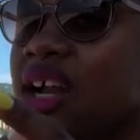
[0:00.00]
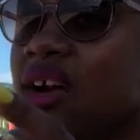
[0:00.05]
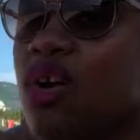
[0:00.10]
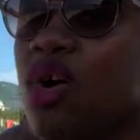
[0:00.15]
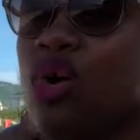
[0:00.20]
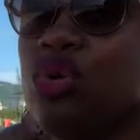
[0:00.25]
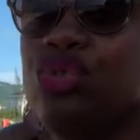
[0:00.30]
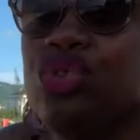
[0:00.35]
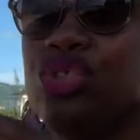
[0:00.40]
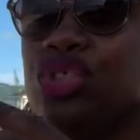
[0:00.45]
our
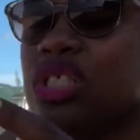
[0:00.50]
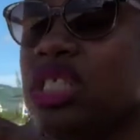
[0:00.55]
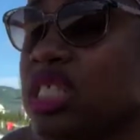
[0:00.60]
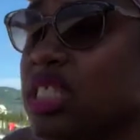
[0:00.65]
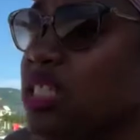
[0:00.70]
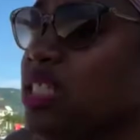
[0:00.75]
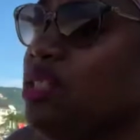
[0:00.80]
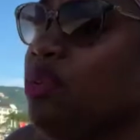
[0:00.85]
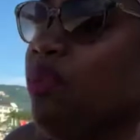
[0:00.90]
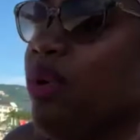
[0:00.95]
culture.
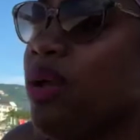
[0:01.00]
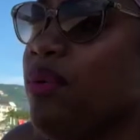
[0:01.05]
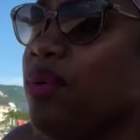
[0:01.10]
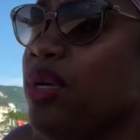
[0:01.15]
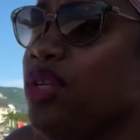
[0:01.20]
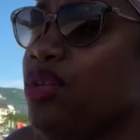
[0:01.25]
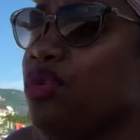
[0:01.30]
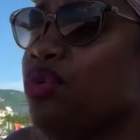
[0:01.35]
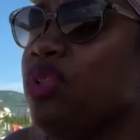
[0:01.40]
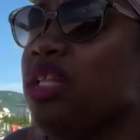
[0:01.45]
This is the way
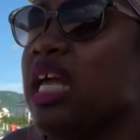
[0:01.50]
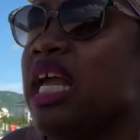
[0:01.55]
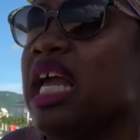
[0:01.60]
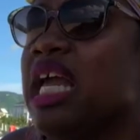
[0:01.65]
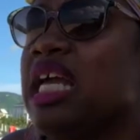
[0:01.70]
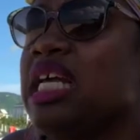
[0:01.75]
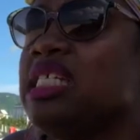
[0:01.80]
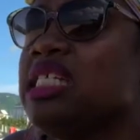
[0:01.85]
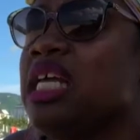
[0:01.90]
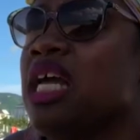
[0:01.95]
we do
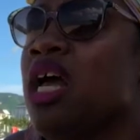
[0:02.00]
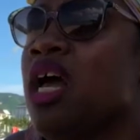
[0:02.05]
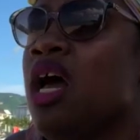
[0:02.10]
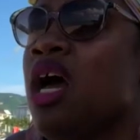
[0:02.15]
things.